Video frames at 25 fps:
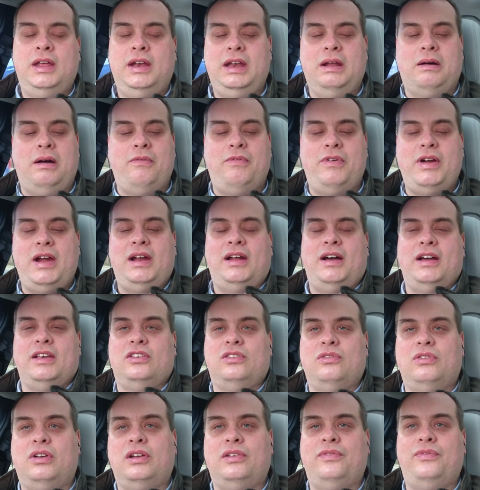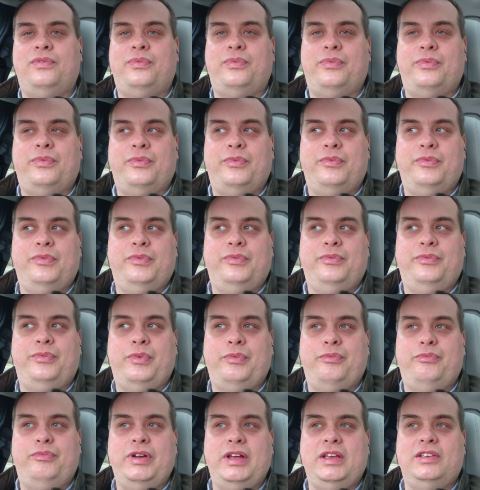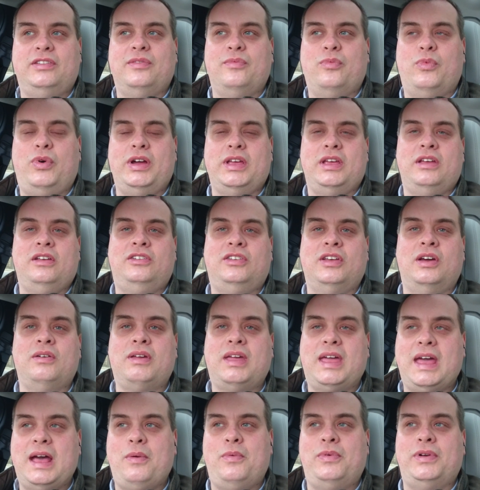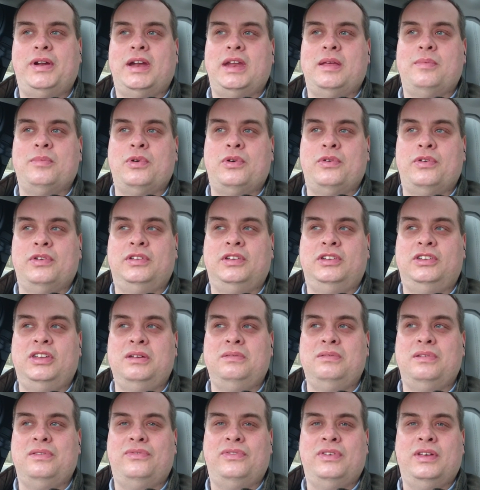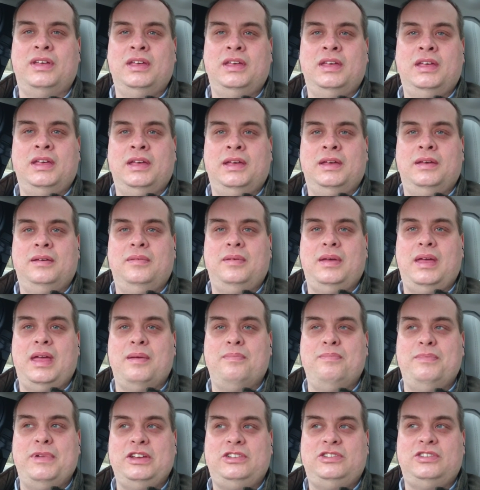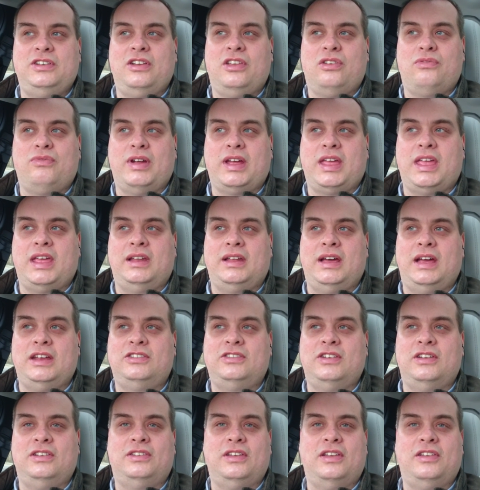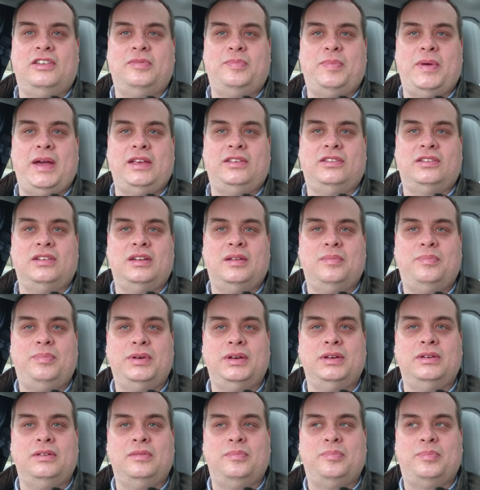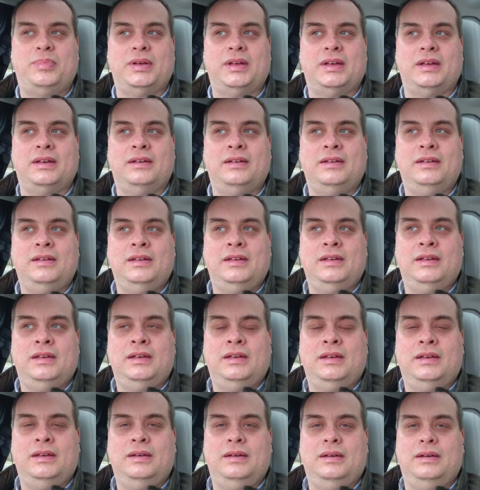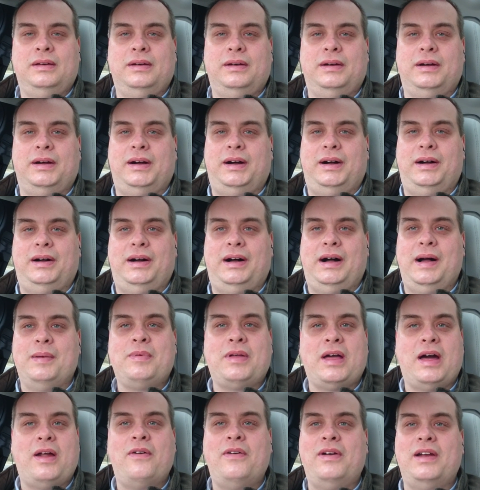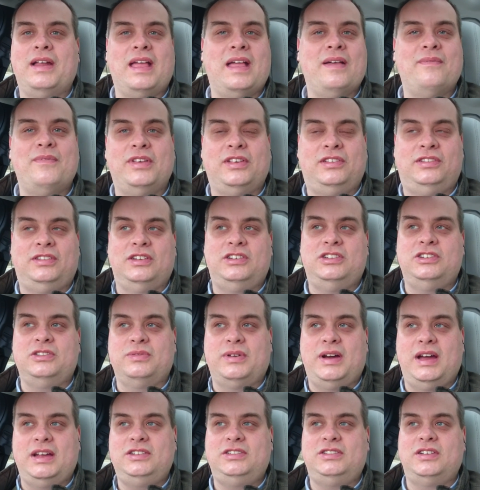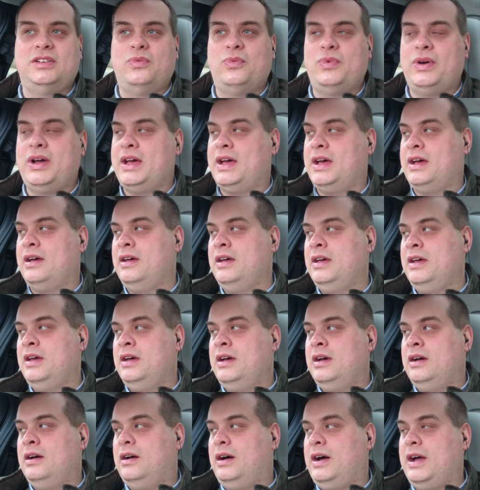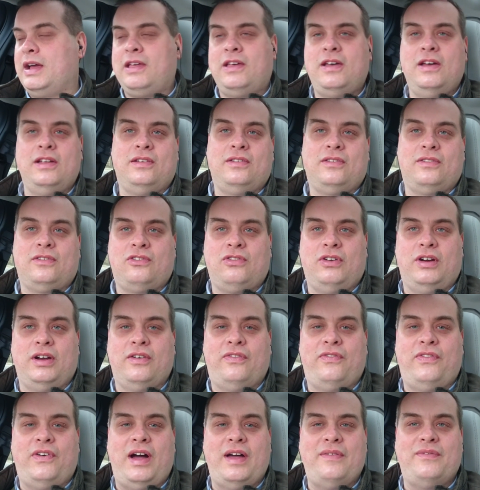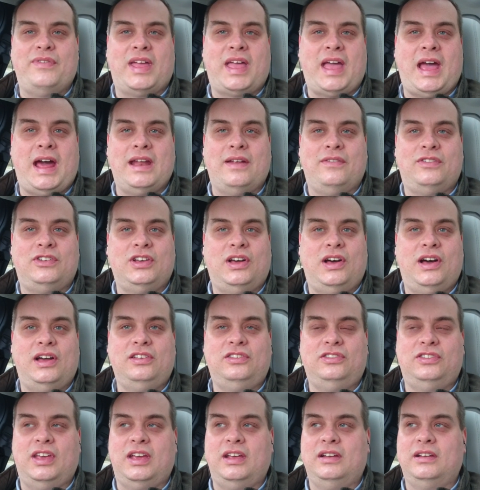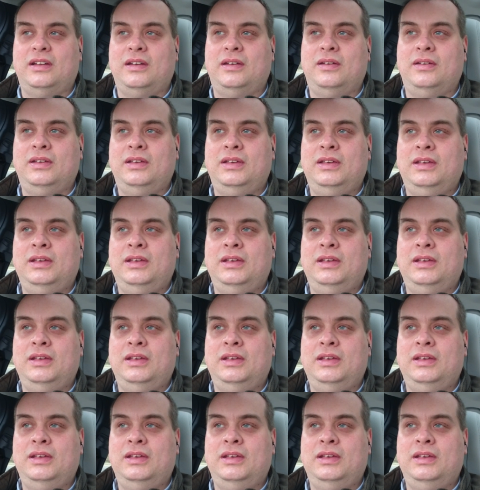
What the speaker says: Now, I realise a lot of the reason why you don't get one anymore is to do with emissions regulations and space in the boot, but I'm currently in this situation where I could try to find the can of tyre sealant,